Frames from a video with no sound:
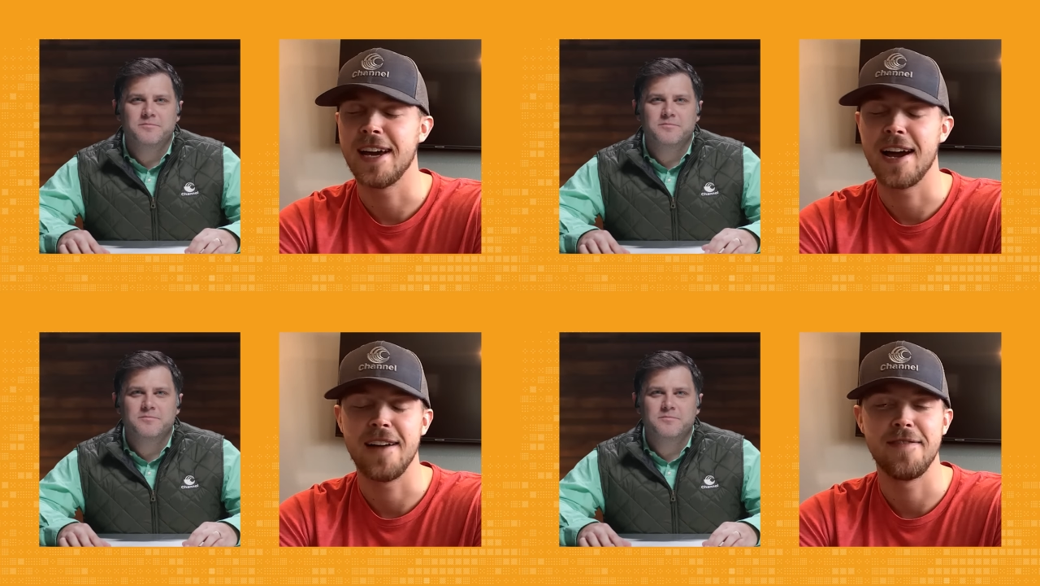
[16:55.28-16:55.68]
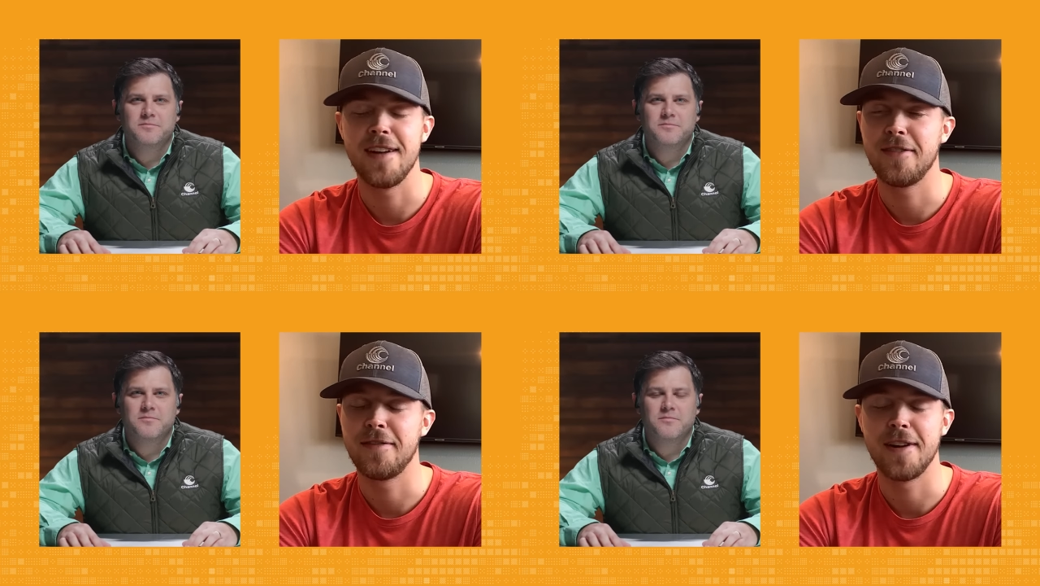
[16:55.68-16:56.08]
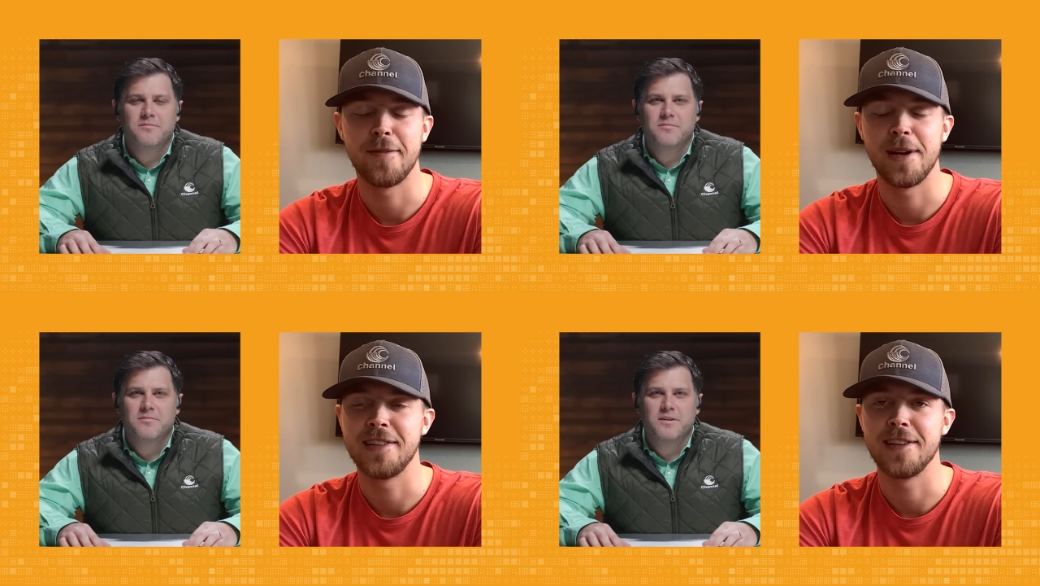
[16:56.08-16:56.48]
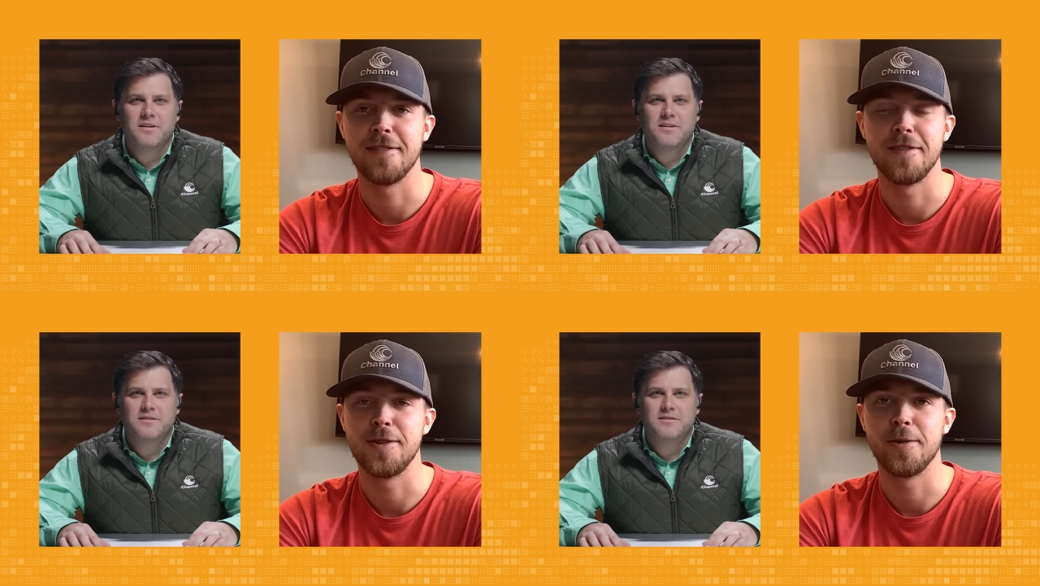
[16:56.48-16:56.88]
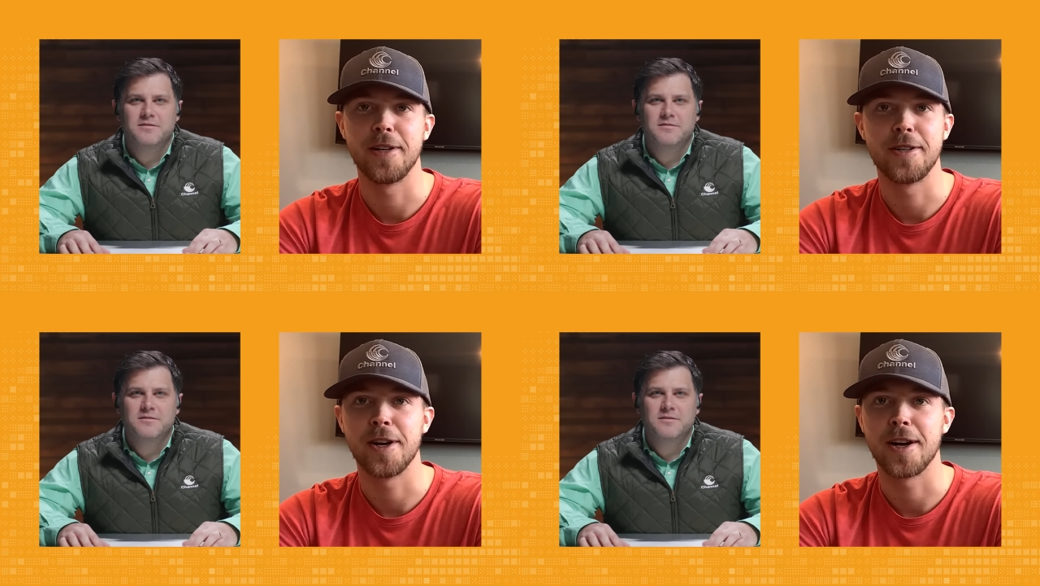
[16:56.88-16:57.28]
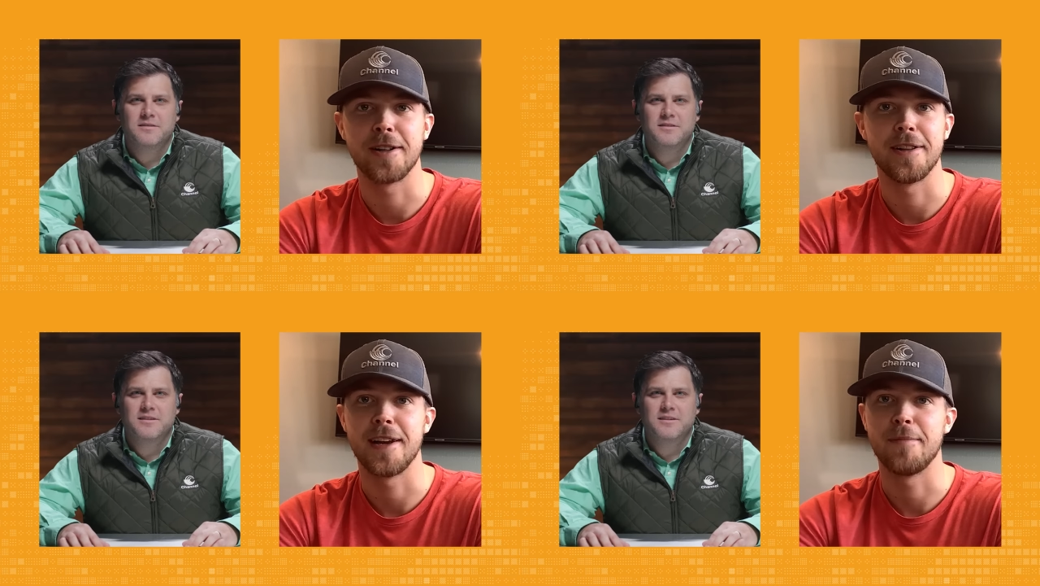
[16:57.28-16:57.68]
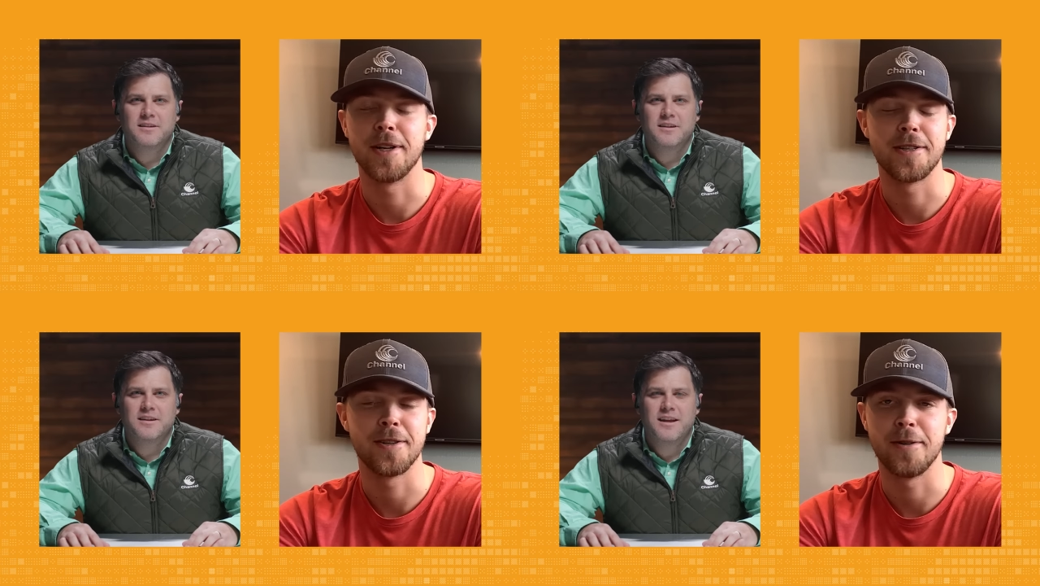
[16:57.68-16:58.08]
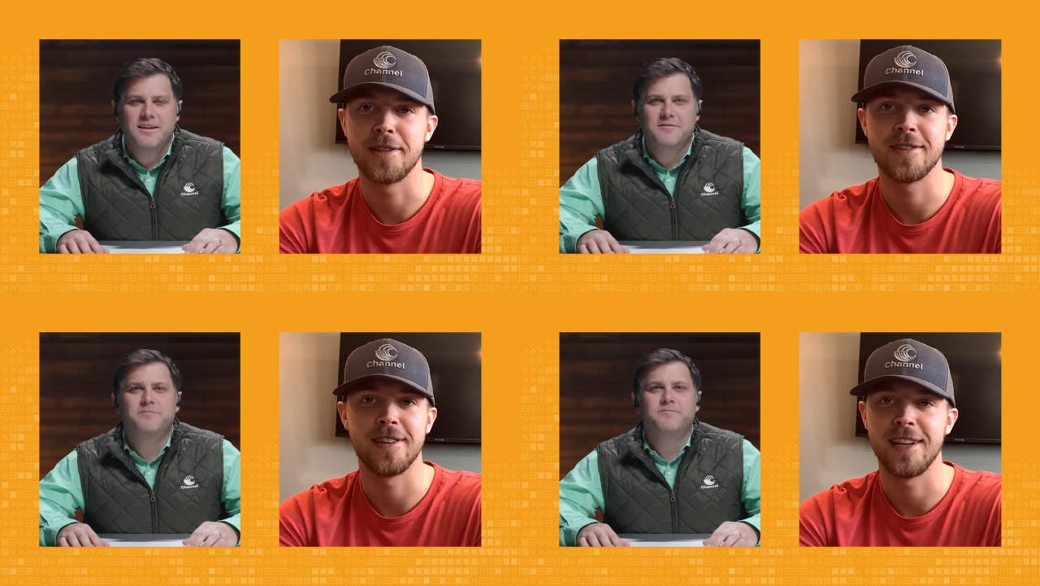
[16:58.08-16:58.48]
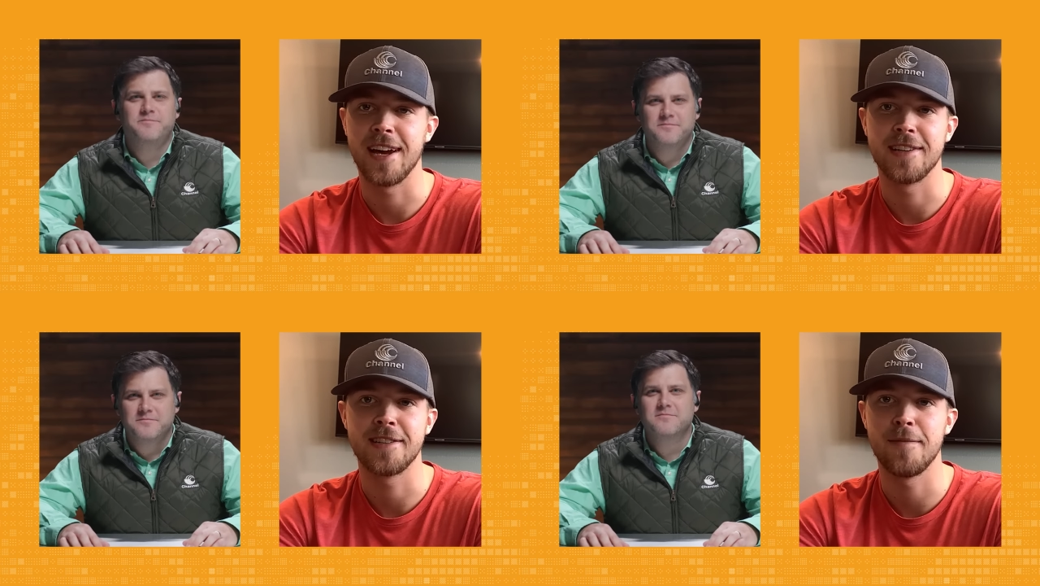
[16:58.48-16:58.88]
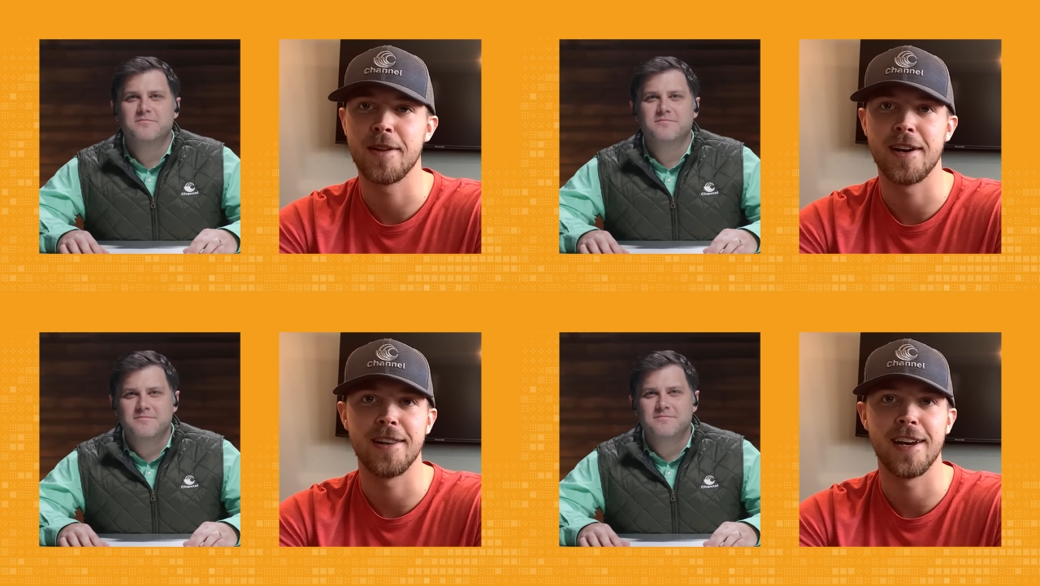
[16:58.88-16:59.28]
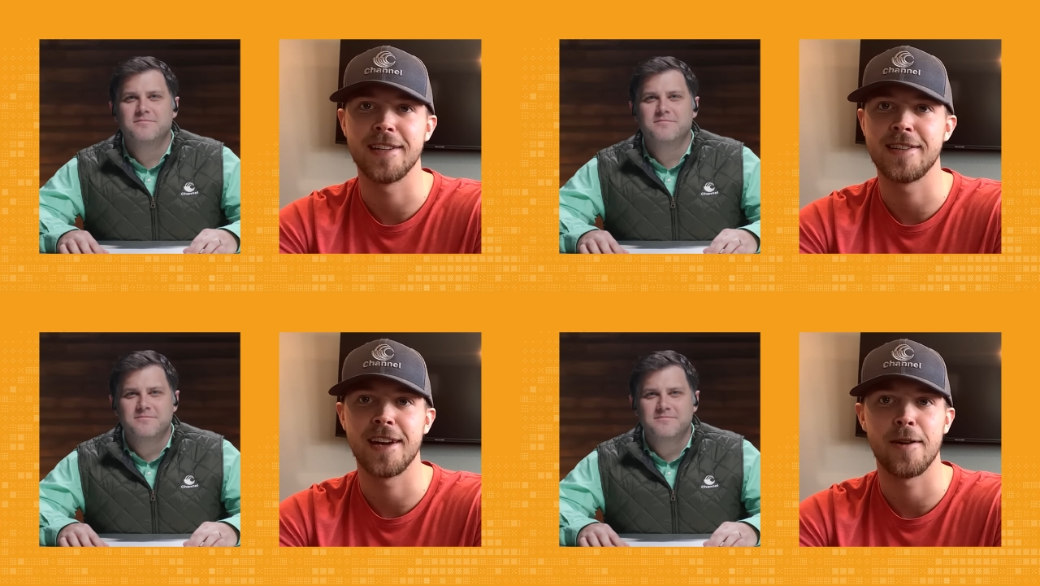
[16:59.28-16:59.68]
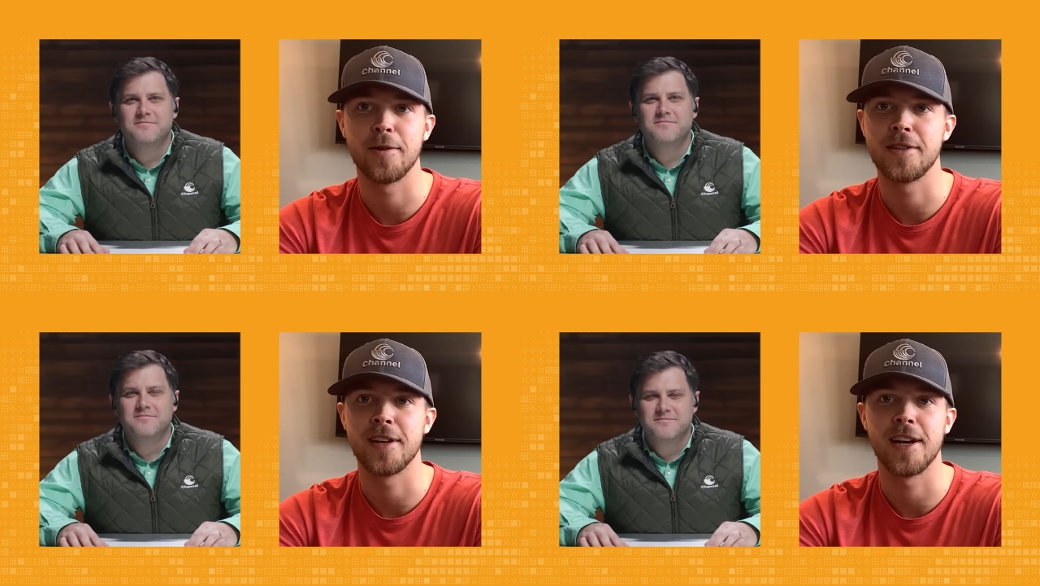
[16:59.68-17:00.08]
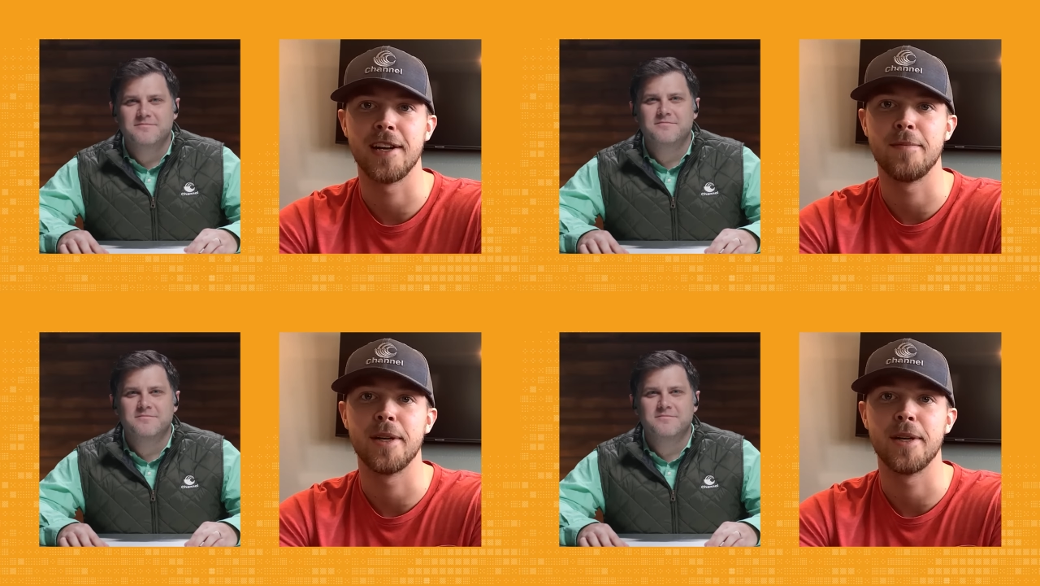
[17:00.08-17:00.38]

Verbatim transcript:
Speaker 1: Yeah, I've never found myself enjoying chocolate that much. So it's yeah, it's something on that sour side.